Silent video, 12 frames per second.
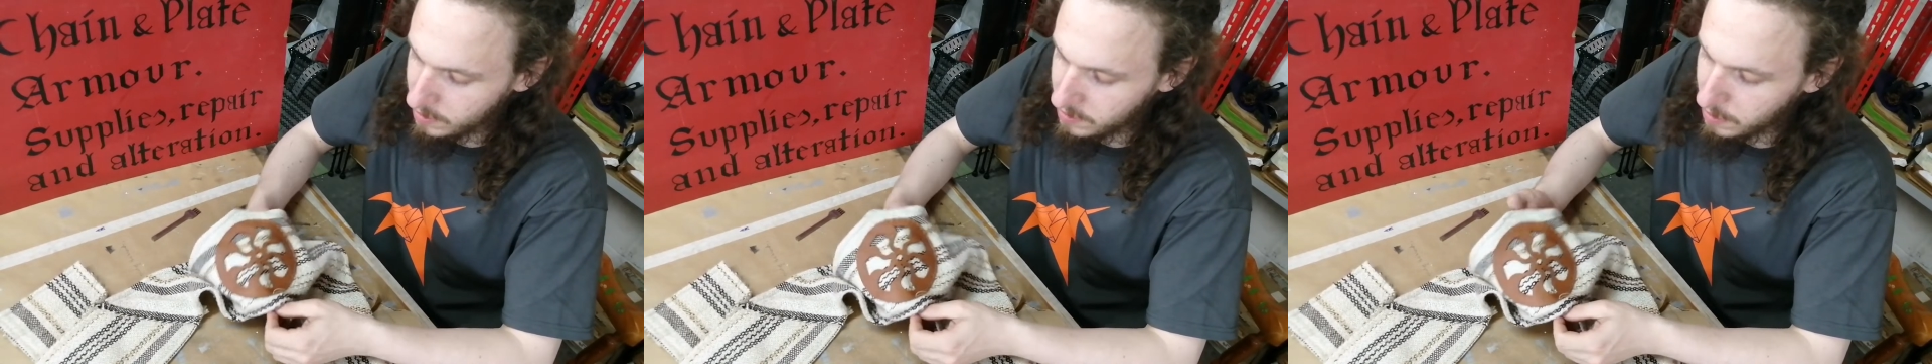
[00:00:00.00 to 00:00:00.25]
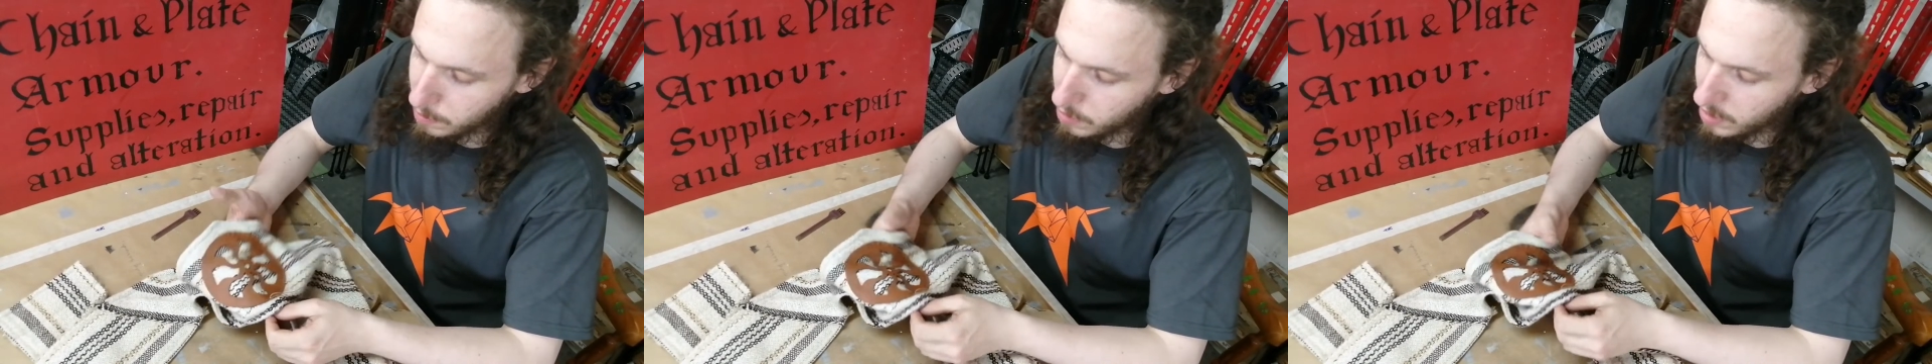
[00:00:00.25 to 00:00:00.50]

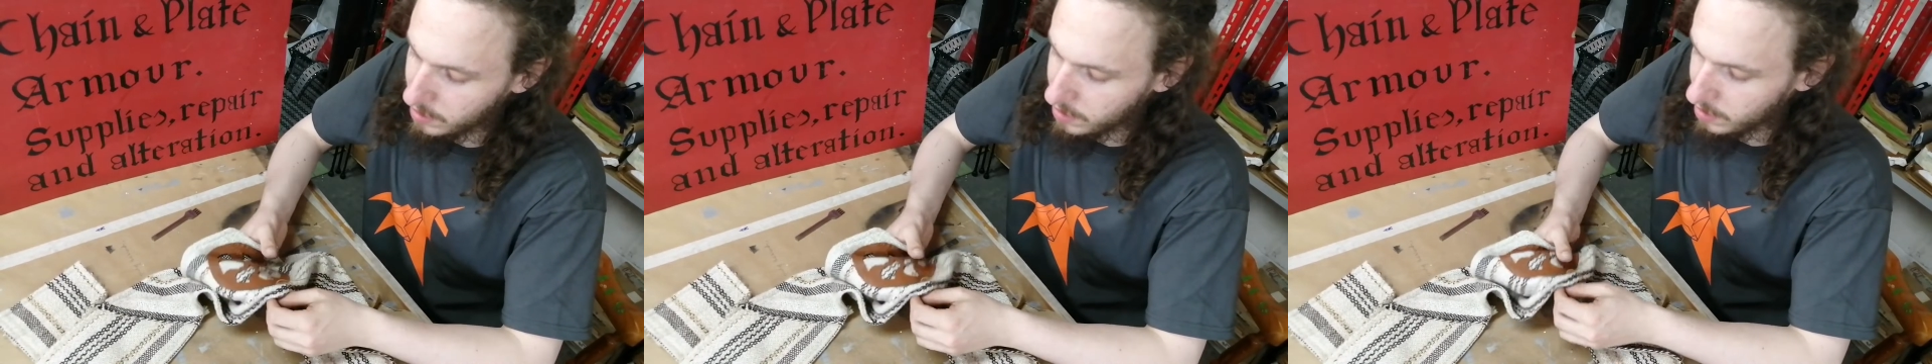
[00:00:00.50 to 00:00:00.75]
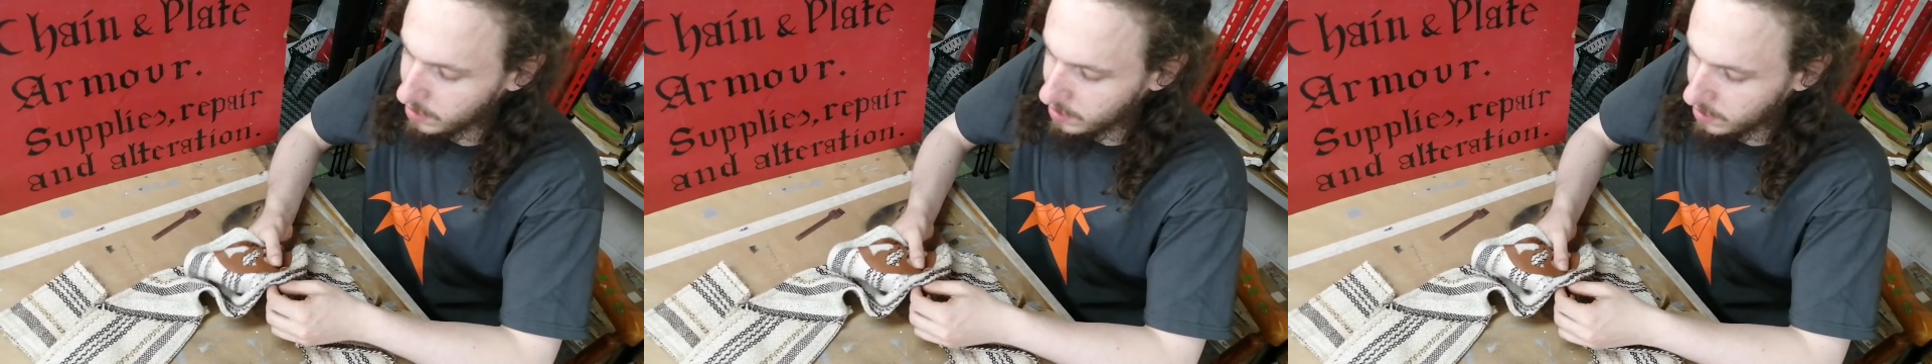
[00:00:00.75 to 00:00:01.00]
somewhere, and
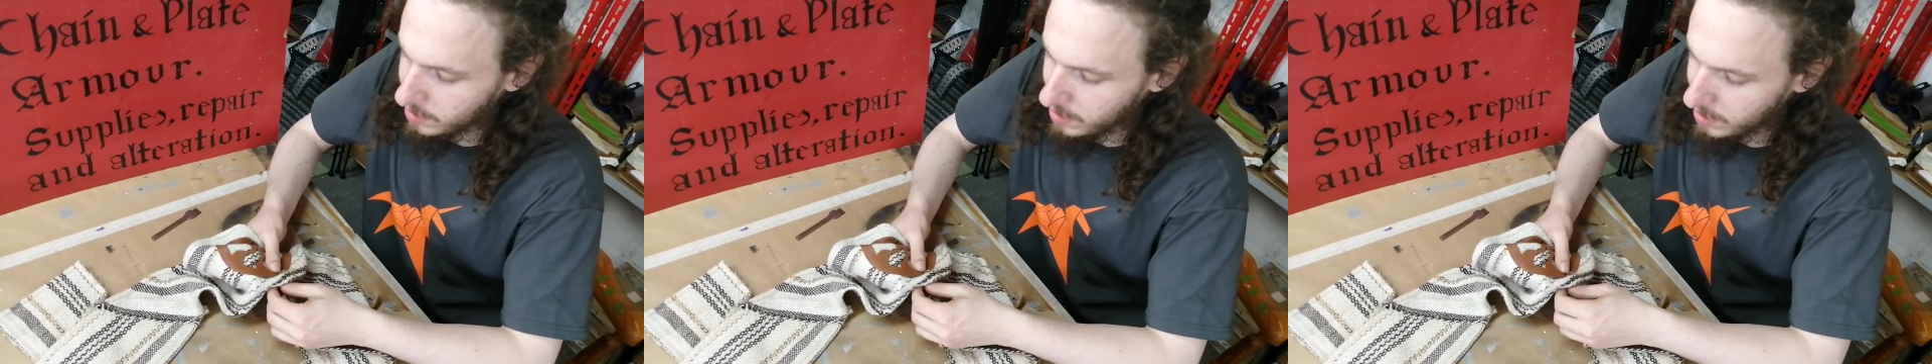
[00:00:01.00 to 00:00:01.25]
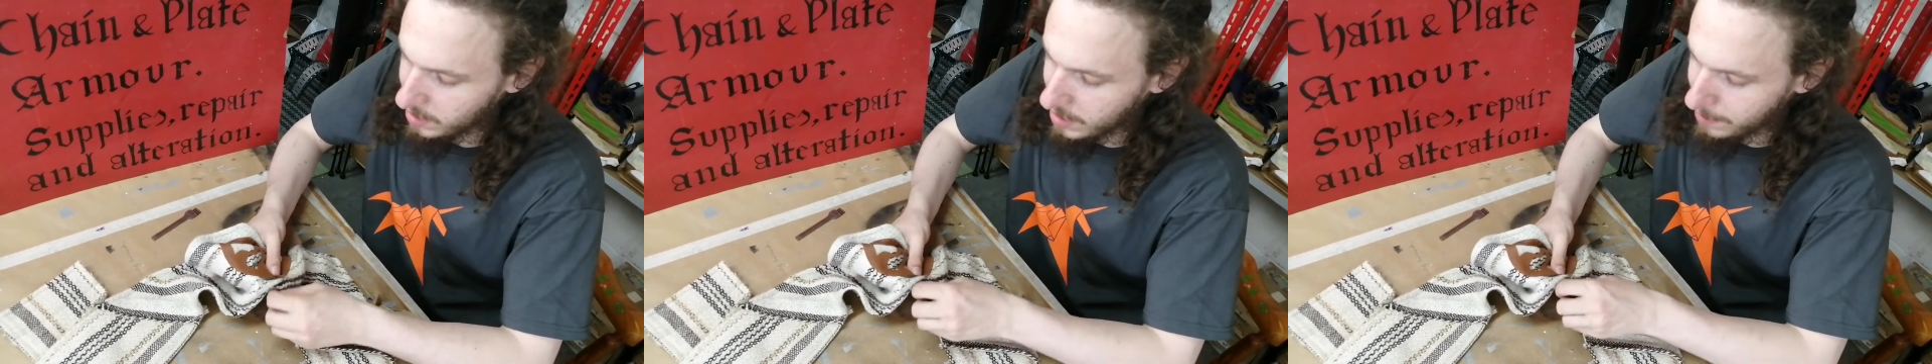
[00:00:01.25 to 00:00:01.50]
they're like,
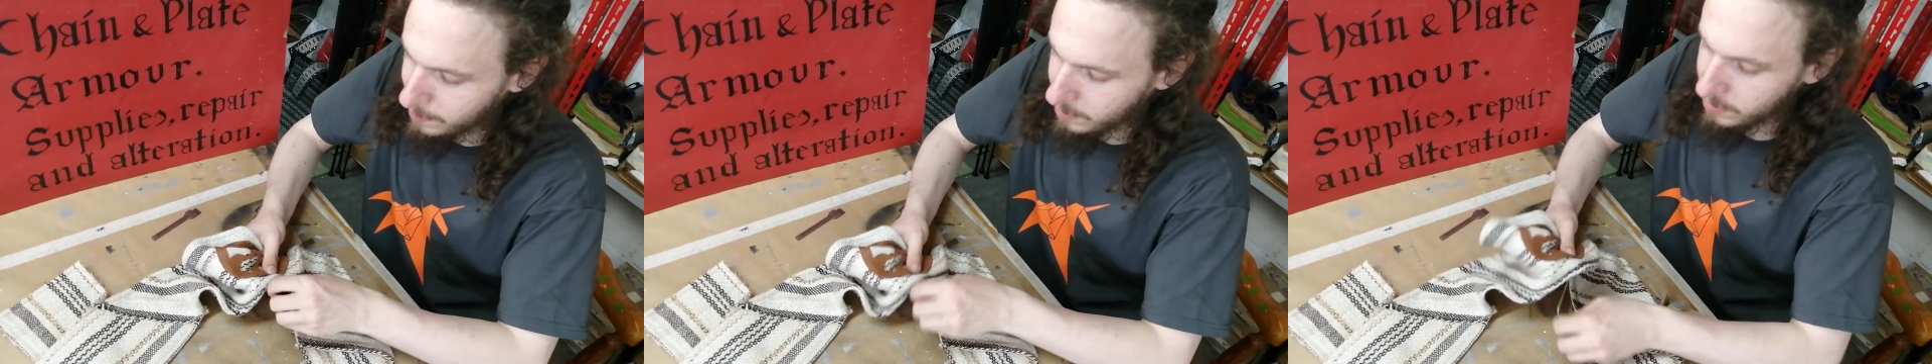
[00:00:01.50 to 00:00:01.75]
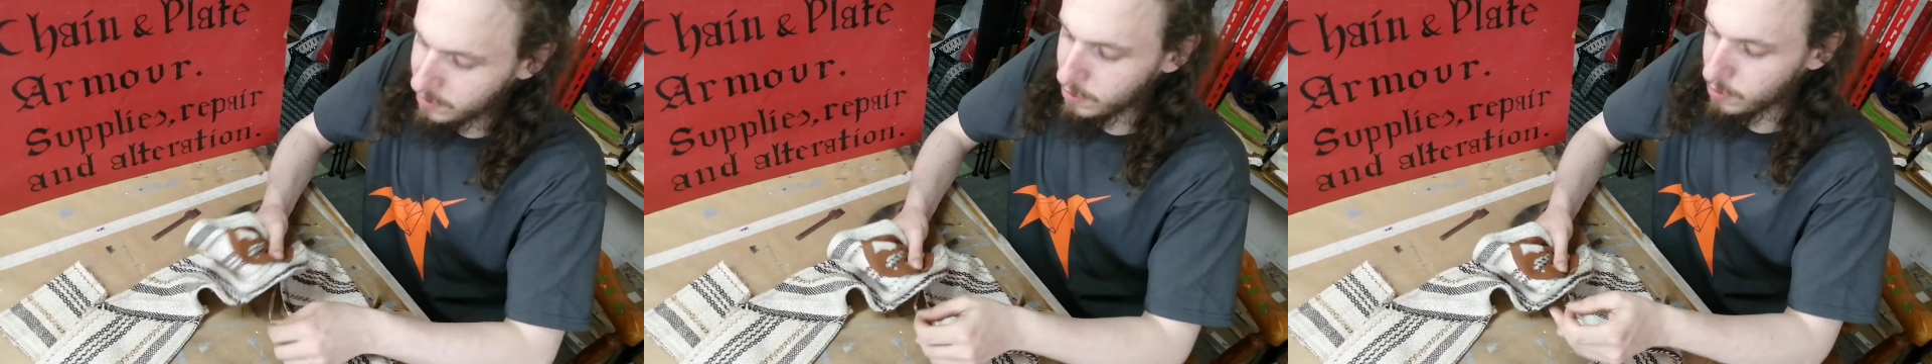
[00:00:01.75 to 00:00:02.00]
here, have
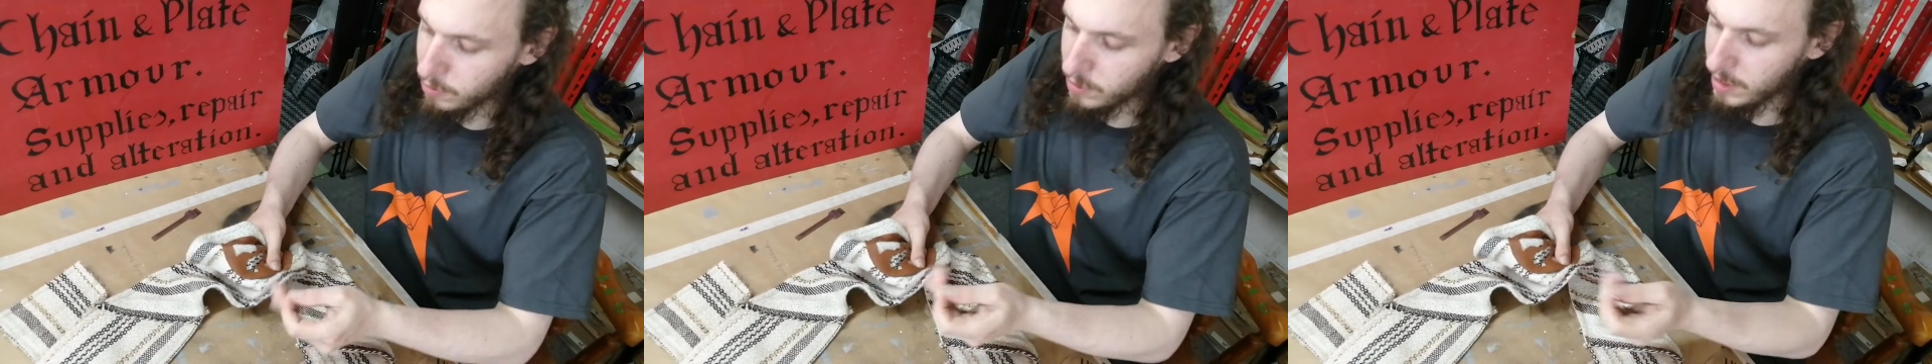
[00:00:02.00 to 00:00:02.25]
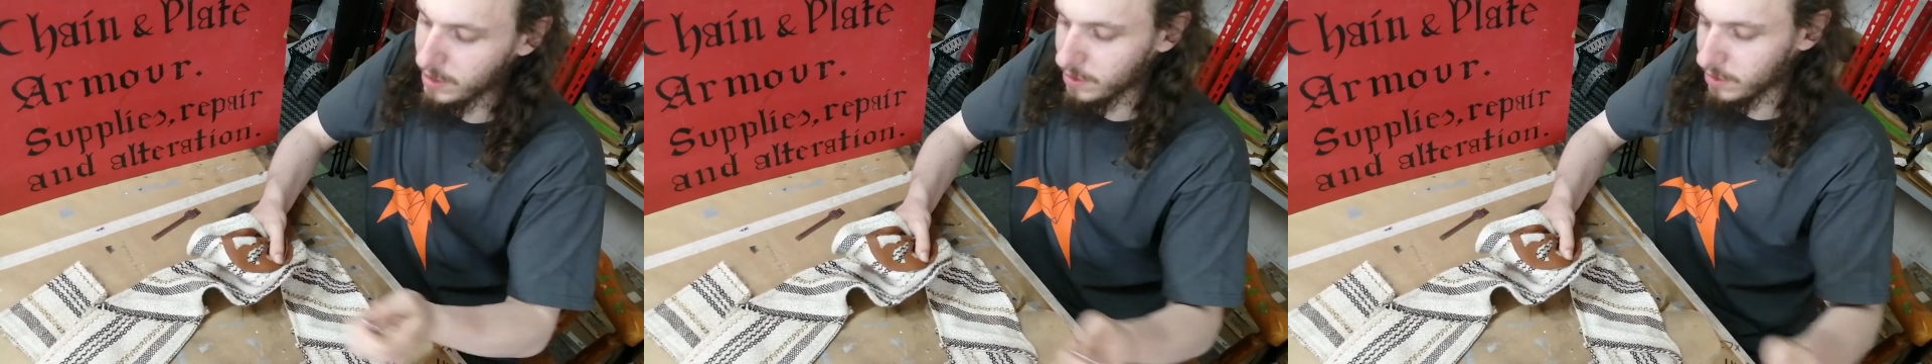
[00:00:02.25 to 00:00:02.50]
this cool
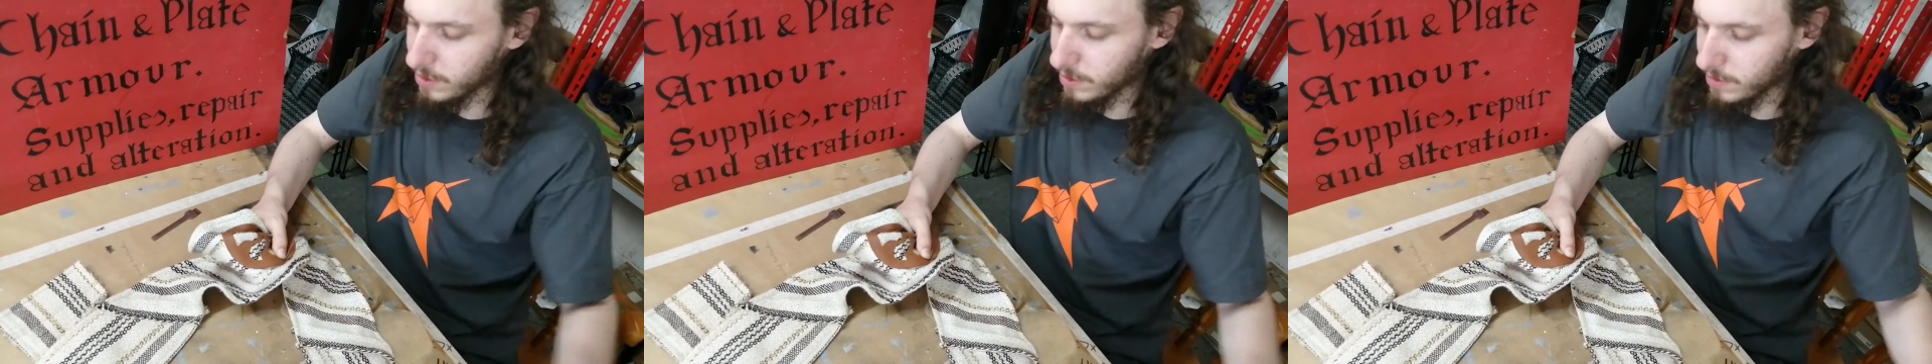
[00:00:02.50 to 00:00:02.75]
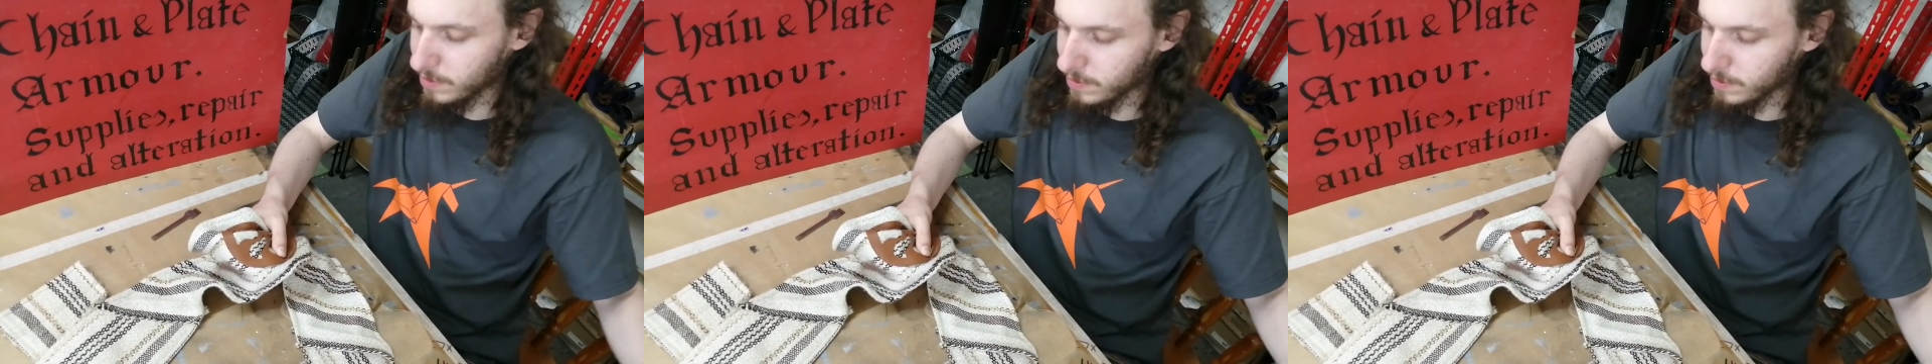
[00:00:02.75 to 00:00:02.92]
thing that